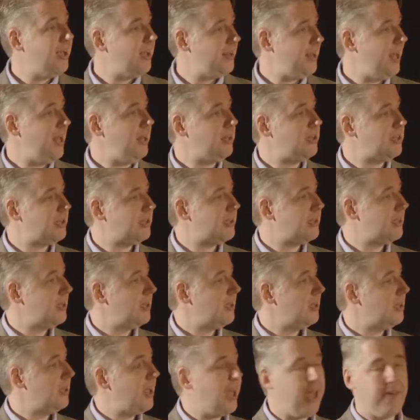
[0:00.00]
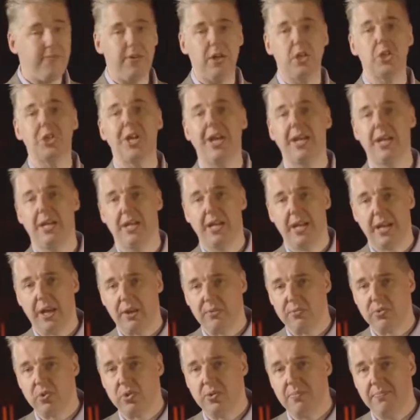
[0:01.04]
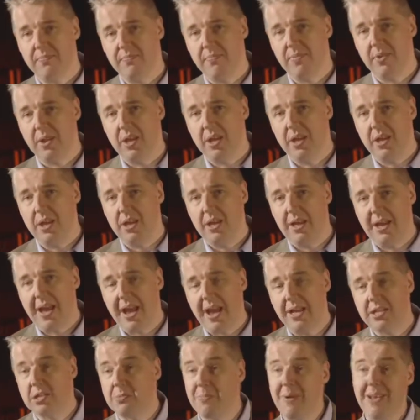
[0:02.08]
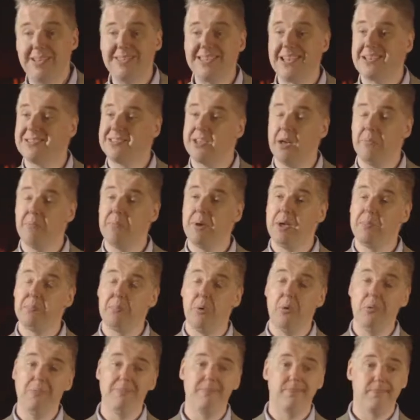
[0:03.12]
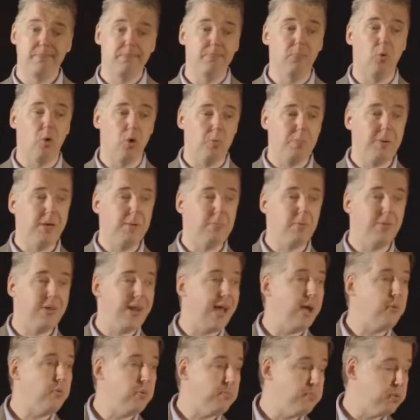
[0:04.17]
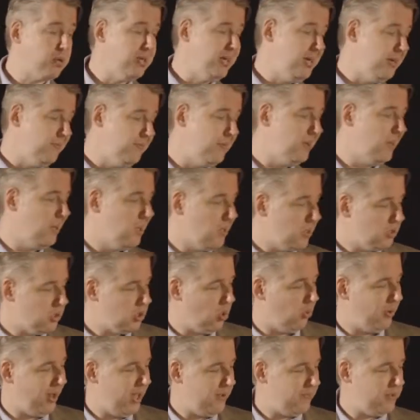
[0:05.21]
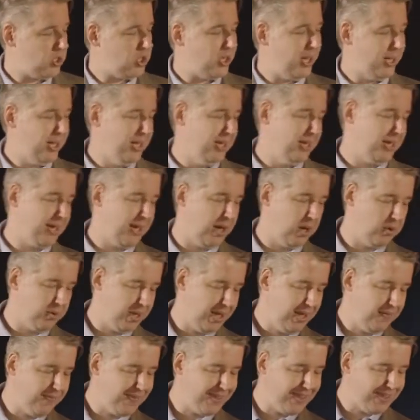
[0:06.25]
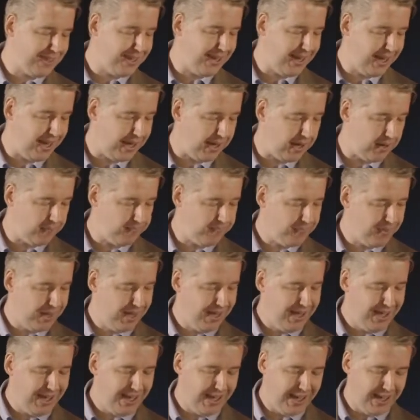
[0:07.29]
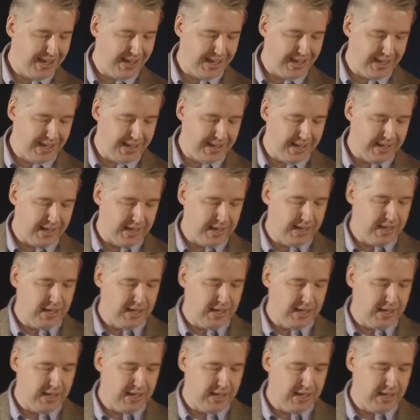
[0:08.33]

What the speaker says: and that's having a checking account. And it's amazing how some people, more people than I would believe, don't have a checking account even today. And